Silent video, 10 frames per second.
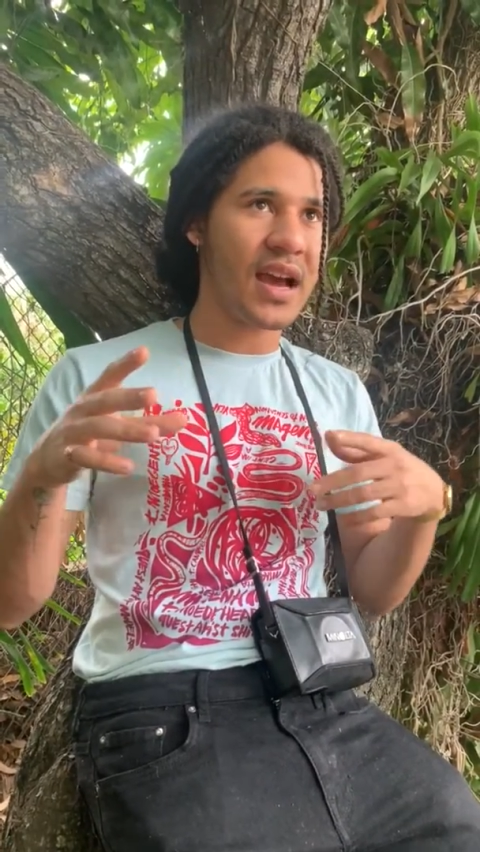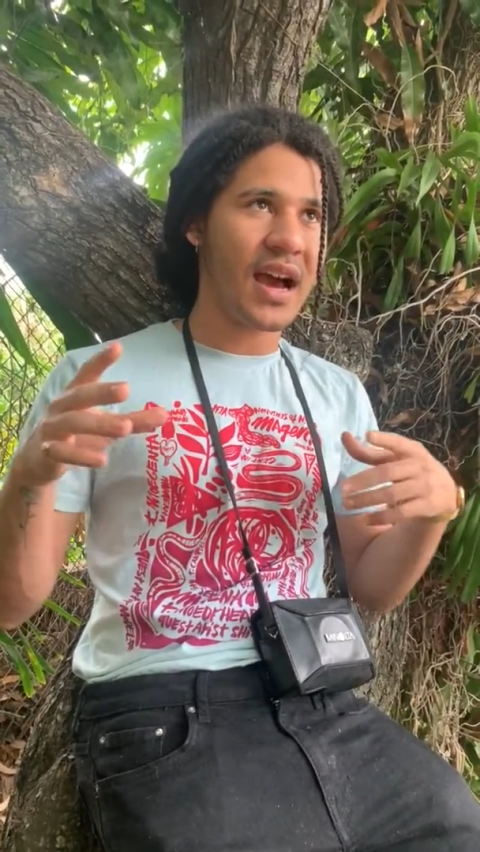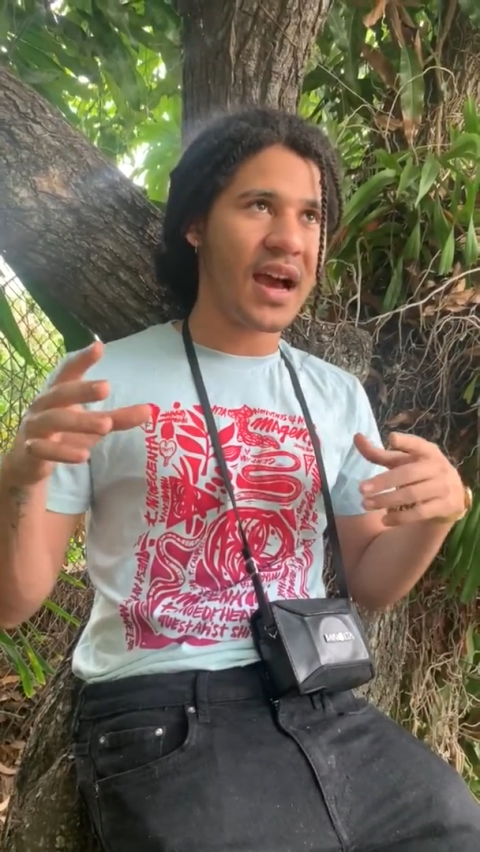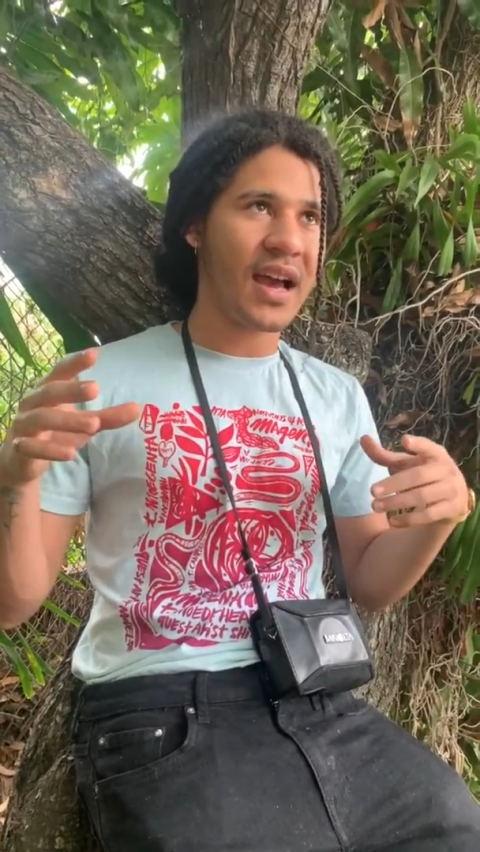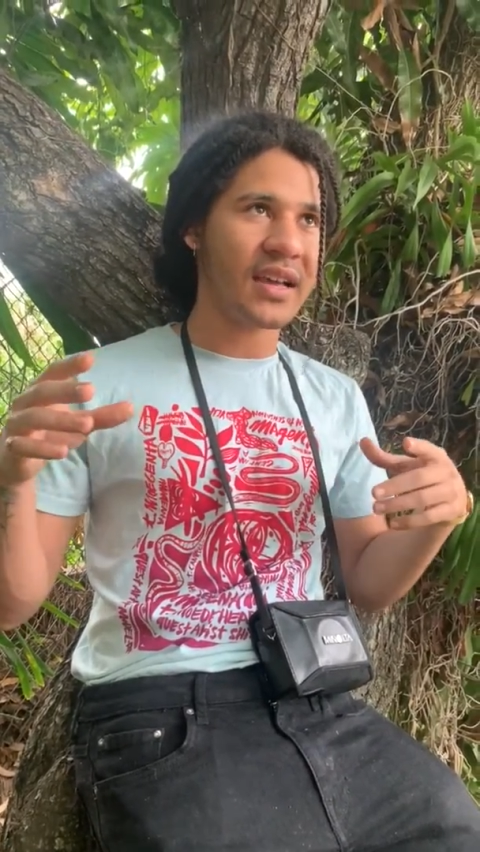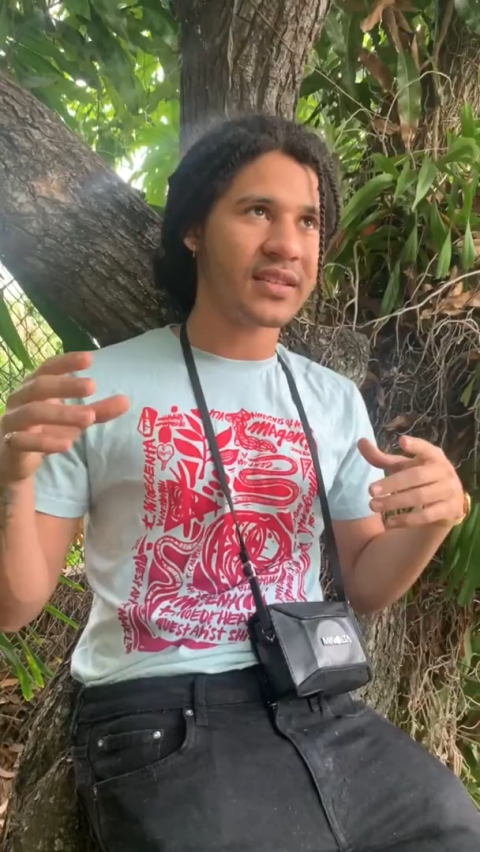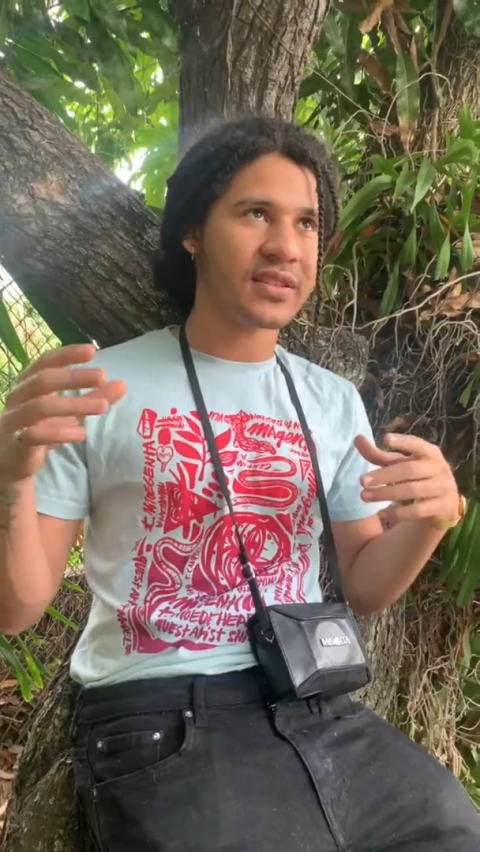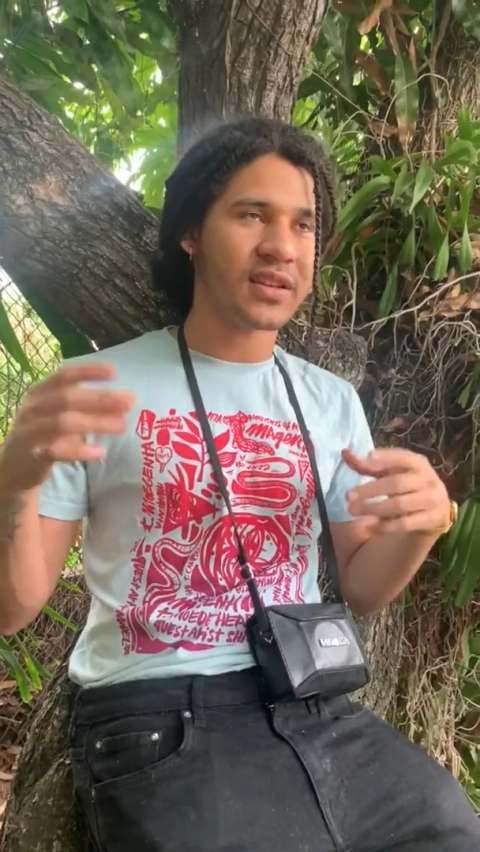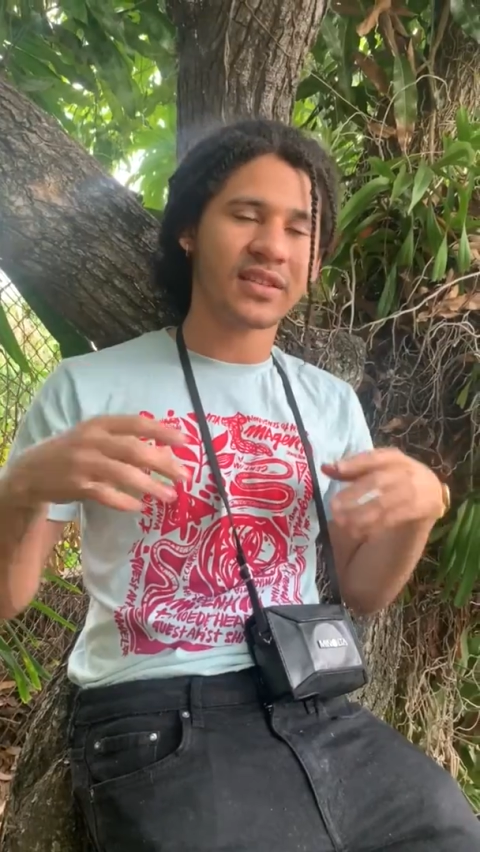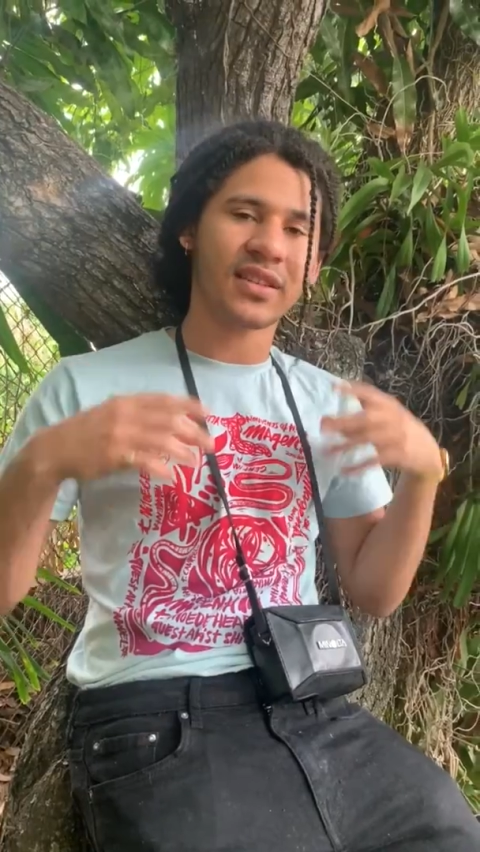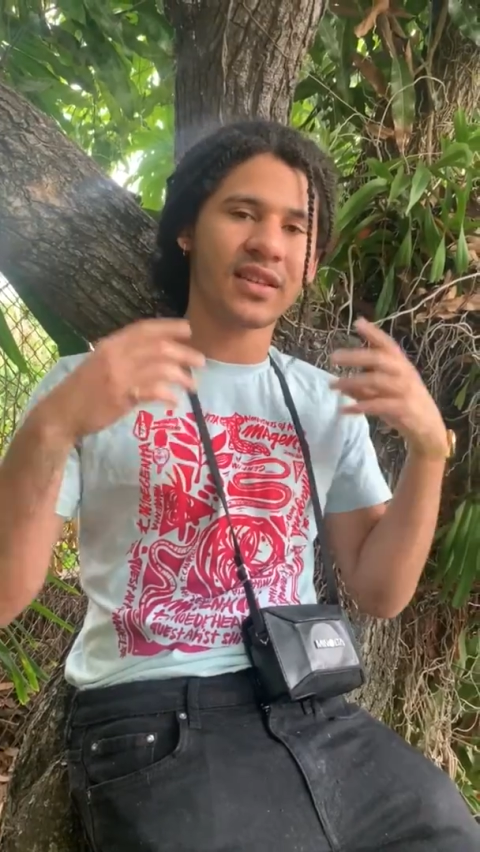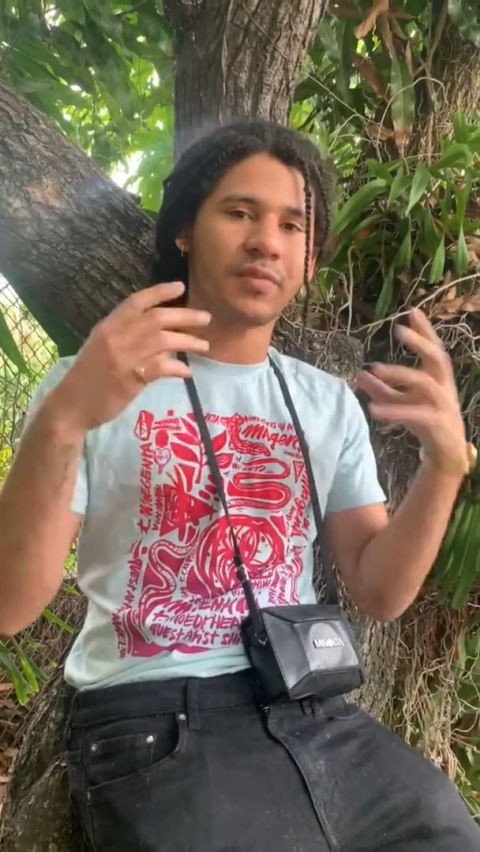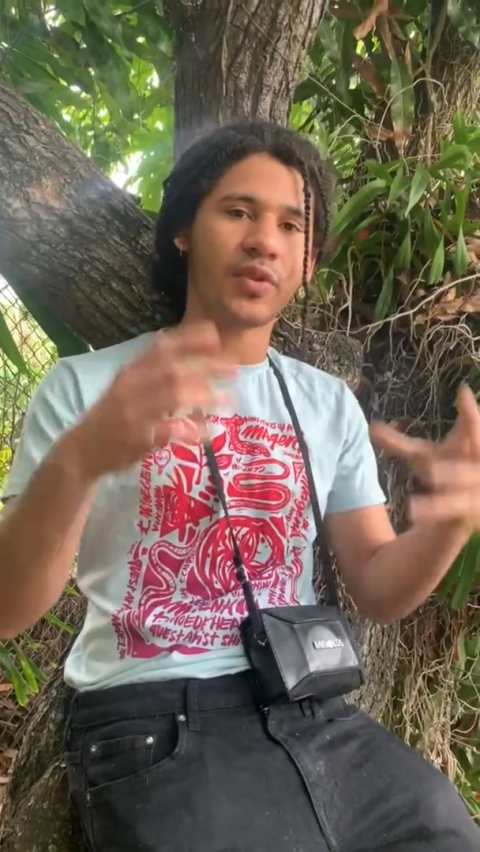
I started taking